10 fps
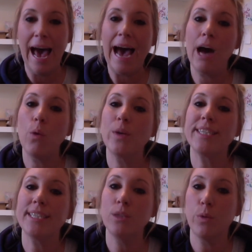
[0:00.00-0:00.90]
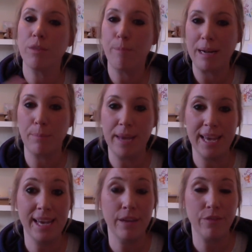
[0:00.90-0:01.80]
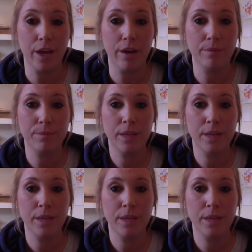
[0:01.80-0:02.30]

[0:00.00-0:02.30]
How we deal with bad behaviour.